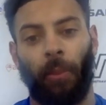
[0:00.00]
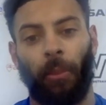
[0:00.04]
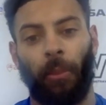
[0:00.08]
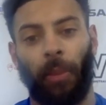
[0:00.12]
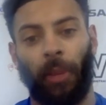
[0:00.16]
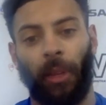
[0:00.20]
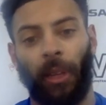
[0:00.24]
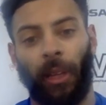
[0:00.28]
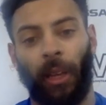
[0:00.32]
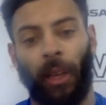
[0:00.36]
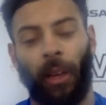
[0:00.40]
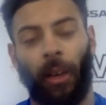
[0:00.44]

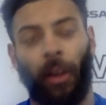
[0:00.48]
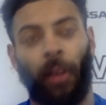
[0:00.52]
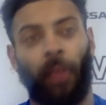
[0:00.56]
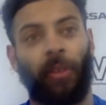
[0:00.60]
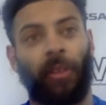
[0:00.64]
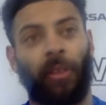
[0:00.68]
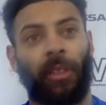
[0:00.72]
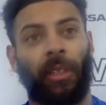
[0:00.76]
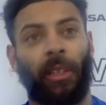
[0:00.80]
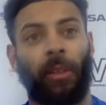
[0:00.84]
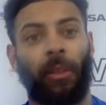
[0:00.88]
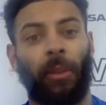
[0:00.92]
But yeah,
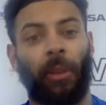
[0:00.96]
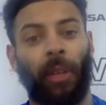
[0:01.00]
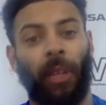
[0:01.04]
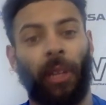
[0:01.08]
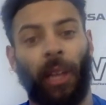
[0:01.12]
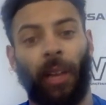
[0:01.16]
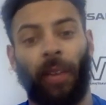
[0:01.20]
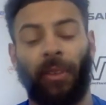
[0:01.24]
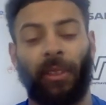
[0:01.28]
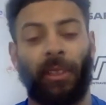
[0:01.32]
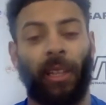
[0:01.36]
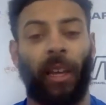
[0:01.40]
obviously we're going to
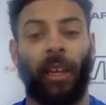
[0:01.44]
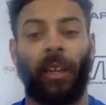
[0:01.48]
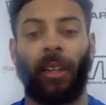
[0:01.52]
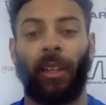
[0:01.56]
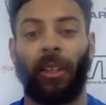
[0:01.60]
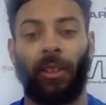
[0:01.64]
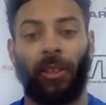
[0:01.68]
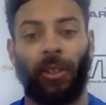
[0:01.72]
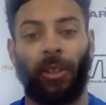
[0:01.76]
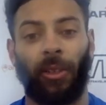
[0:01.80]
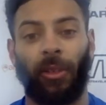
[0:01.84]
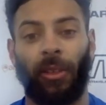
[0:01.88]
have
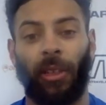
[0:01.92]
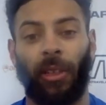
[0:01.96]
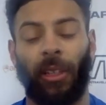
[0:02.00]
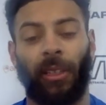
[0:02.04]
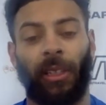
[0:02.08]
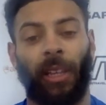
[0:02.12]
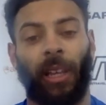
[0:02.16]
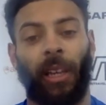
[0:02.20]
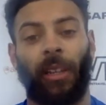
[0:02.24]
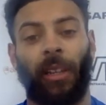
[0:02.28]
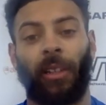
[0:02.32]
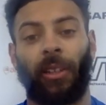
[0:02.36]
Saturday,
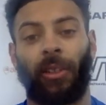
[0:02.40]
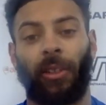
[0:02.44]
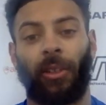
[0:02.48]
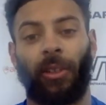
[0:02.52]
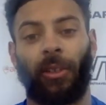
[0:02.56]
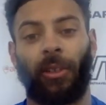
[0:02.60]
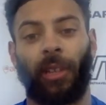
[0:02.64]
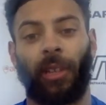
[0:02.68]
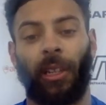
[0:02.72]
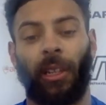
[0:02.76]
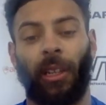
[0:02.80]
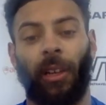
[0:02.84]

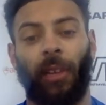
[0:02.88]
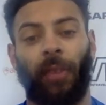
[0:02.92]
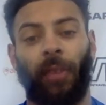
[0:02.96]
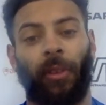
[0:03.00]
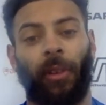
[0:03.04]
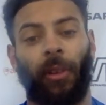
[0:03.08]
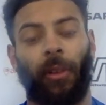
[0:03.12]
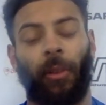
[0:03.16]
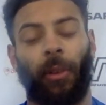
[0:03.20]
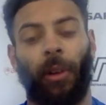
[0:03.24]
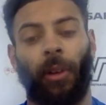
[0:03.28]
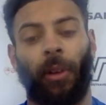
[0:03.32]
Tuesday now
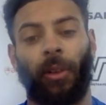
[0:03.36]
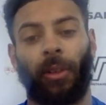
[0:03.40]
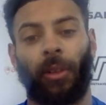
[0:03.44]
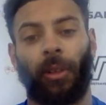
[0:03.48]
for a while.